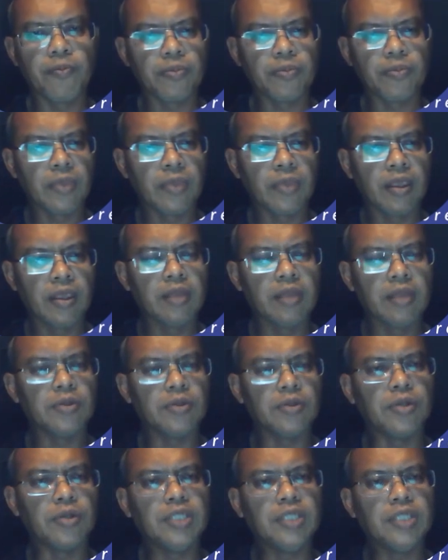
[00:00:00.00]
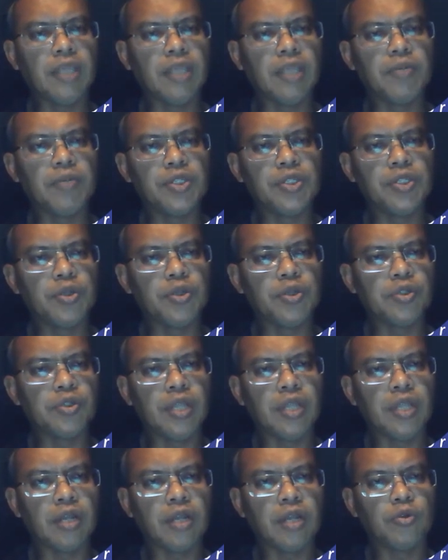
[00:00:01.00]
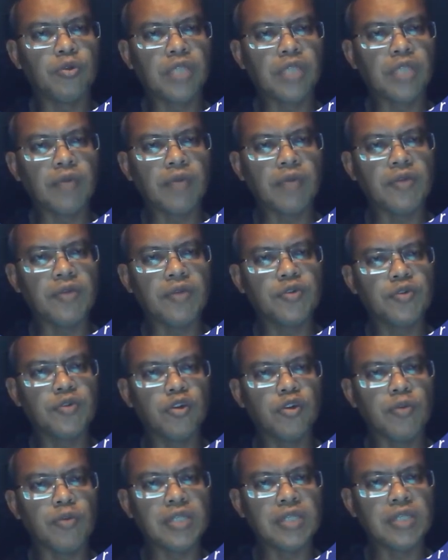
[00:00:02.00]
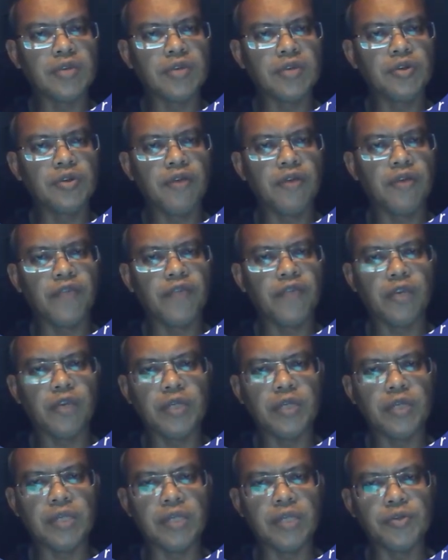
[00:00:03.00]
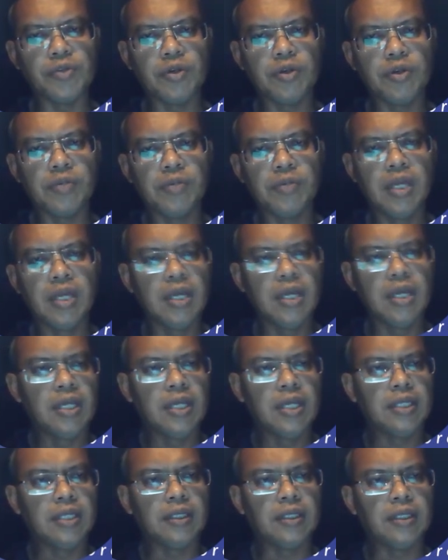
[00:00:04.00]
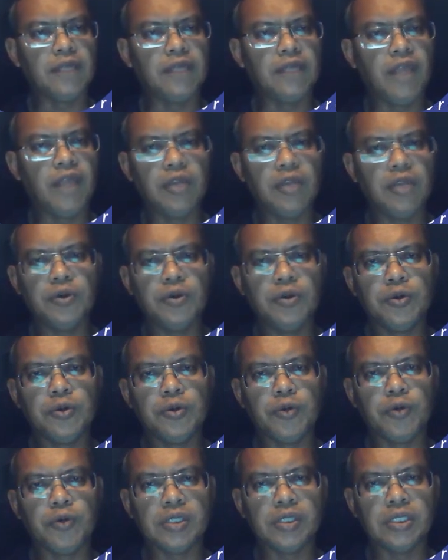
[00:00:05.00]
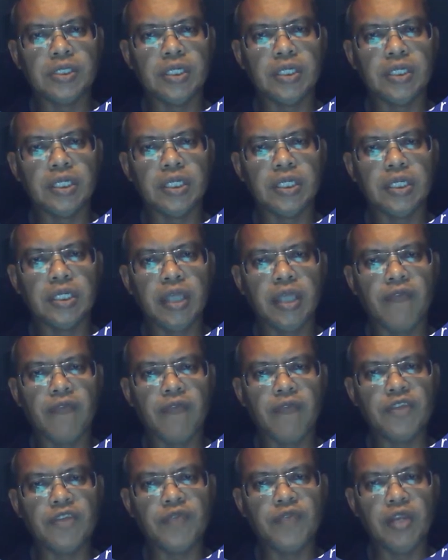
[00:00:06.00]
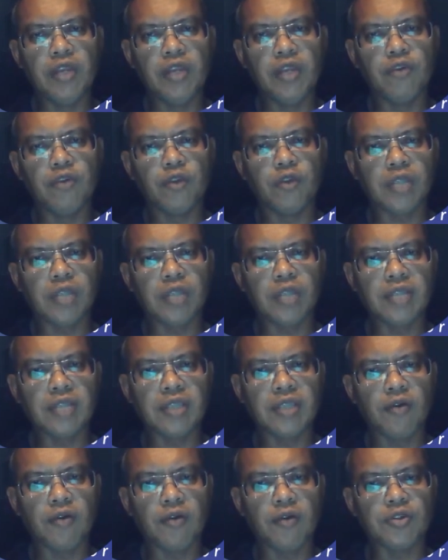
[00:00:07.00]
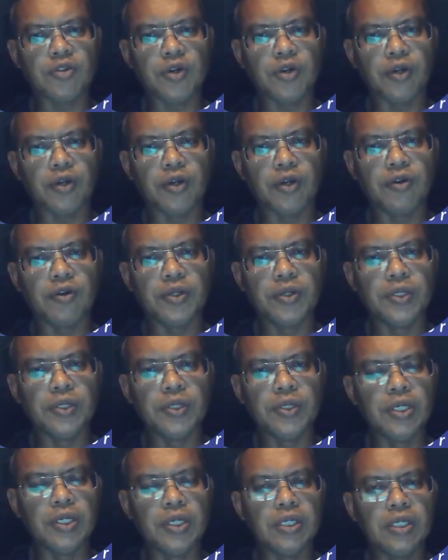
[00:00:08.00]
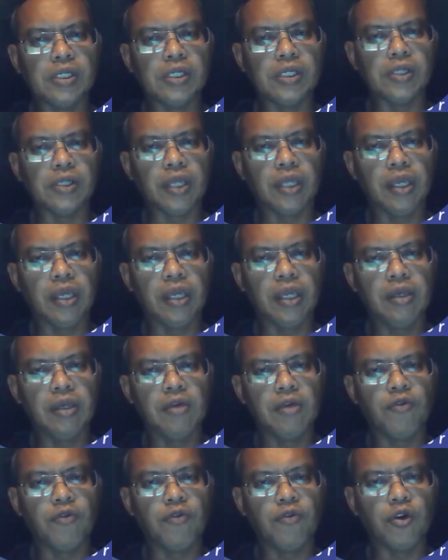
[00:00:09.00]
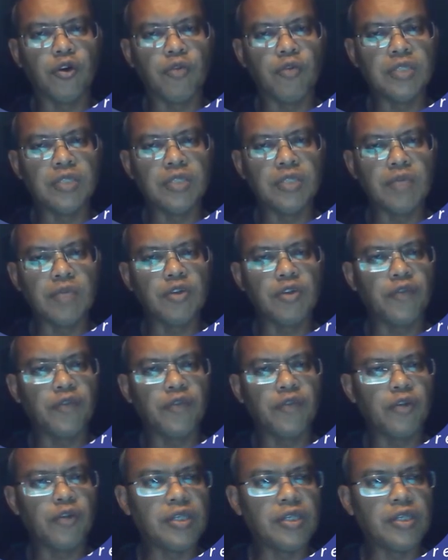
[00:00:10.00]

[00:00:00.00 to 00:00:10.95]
So this table shows there are two types of jump shot: normal jump shot and fadeaway jump shot. the value was the average value for tricep of Scott. Okay, for normal jump shot and fadeaway jump shot.